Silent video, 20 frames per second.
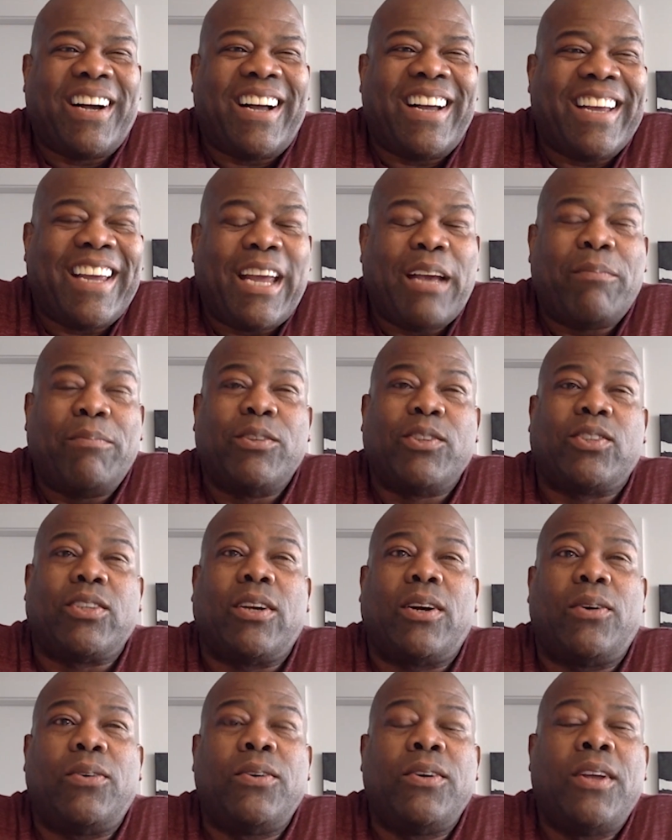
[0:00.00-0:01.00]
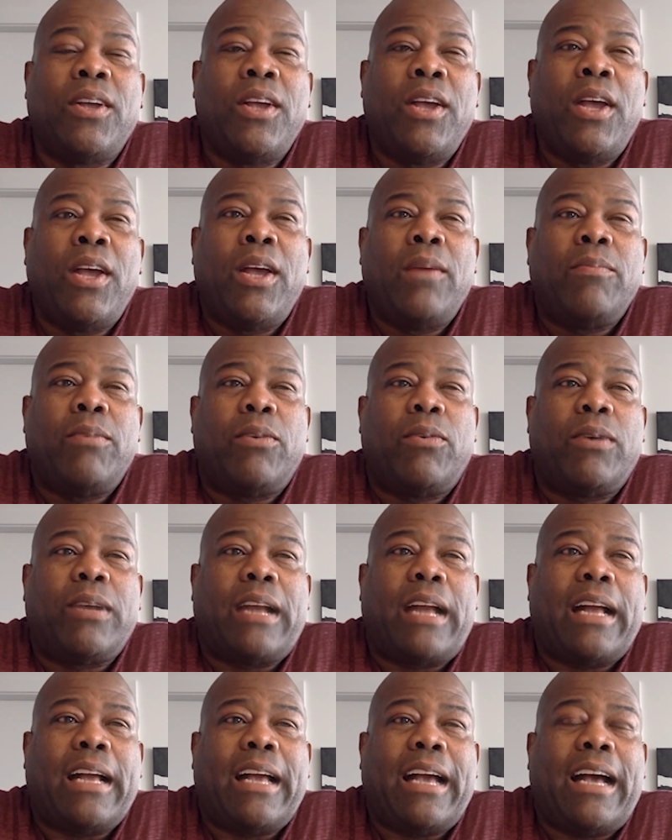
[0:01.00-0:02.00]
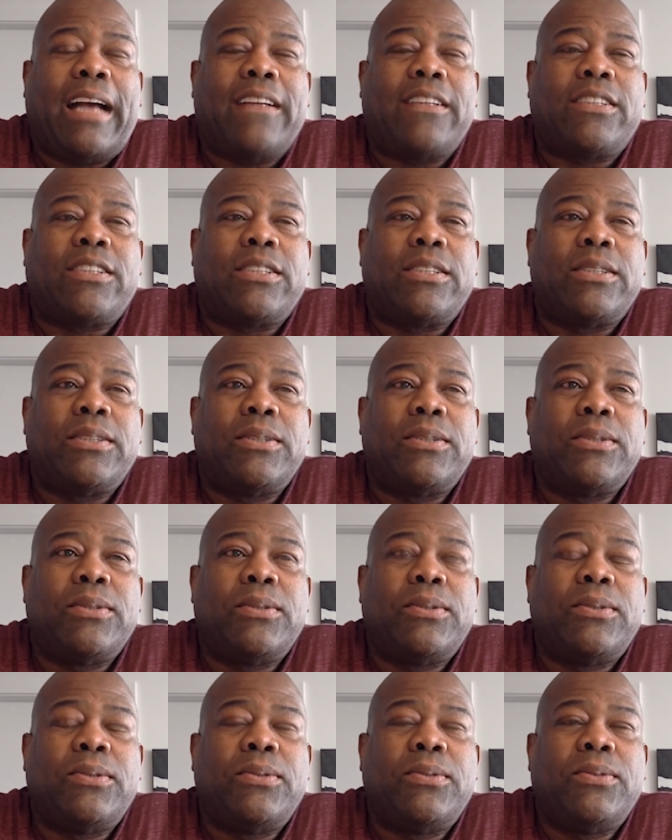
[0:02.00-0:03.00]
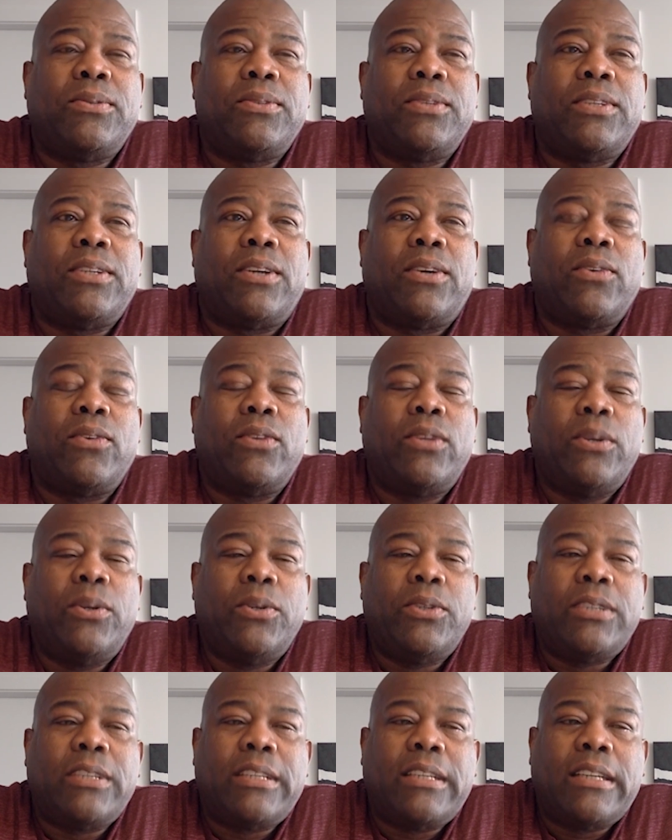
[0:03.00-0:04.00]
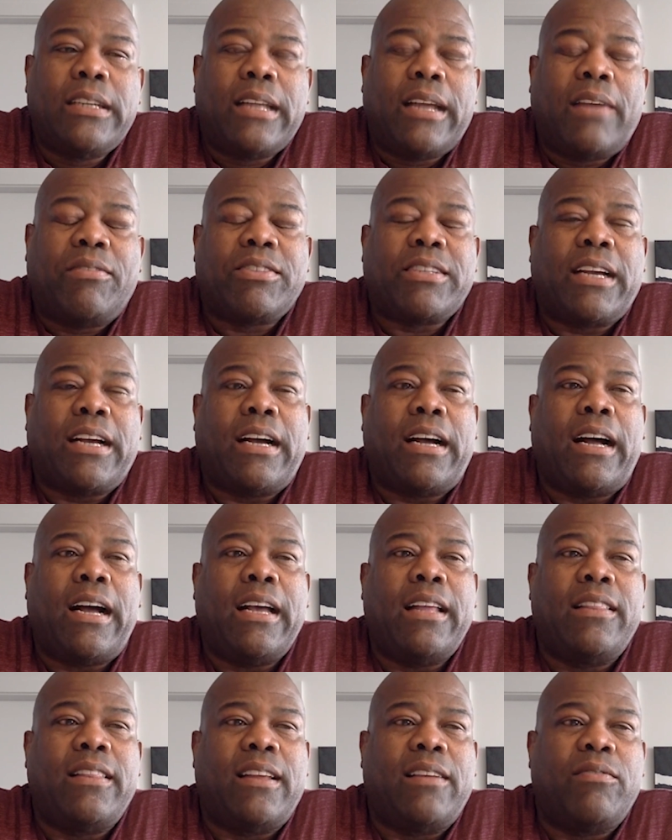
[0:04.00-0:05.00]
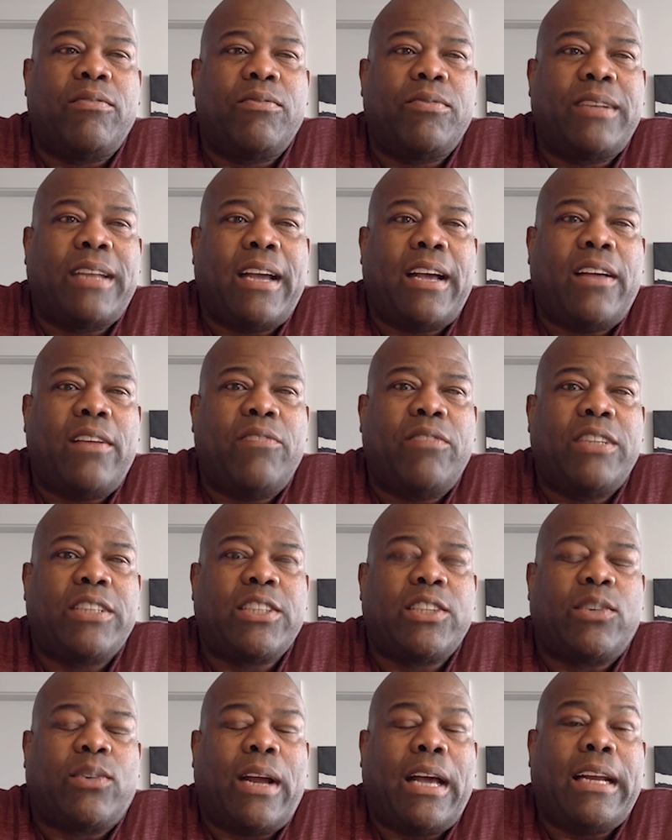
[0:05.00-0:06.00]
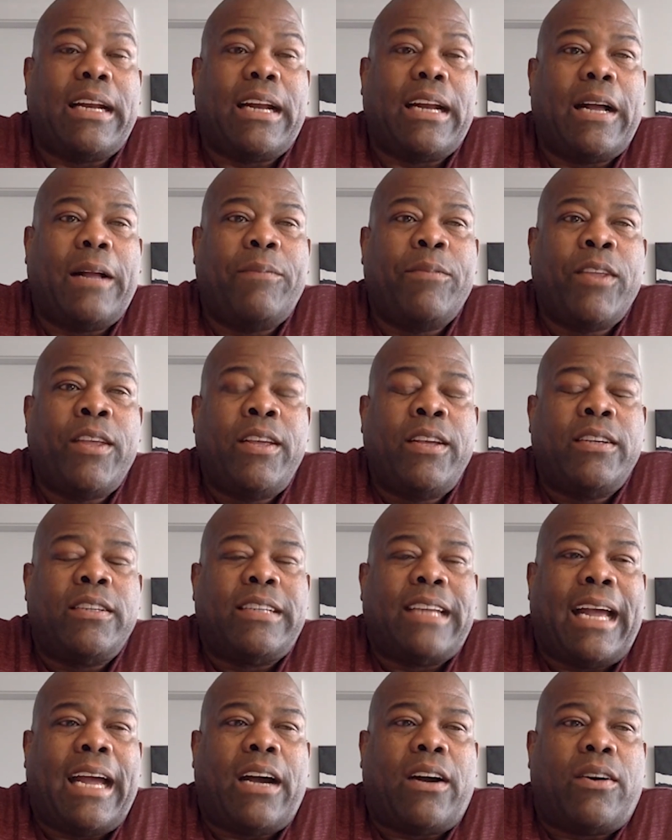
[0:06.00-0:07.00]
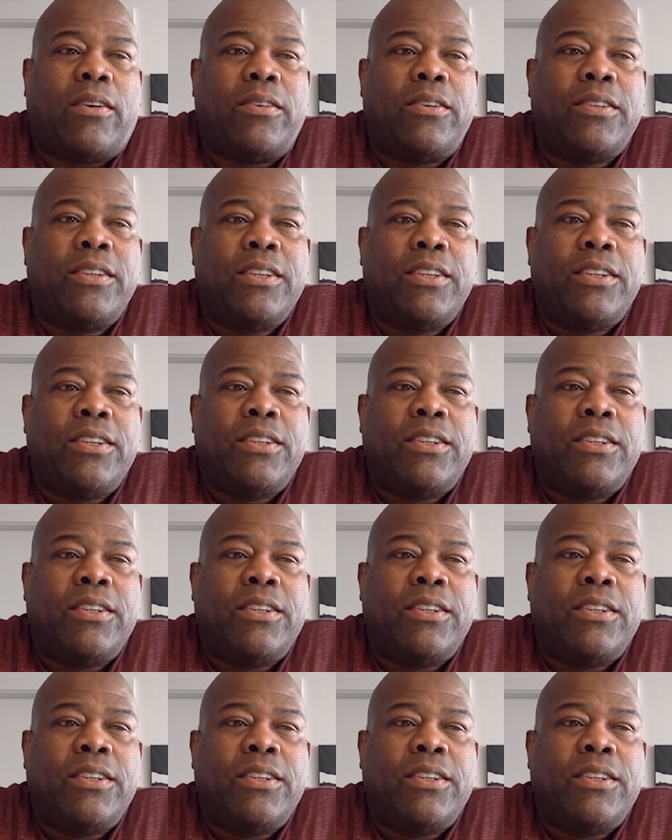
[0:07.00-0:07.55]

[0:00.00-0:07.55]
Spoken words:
I am. And so, but when I got to, losing the left eye and now eventually the right eye, now,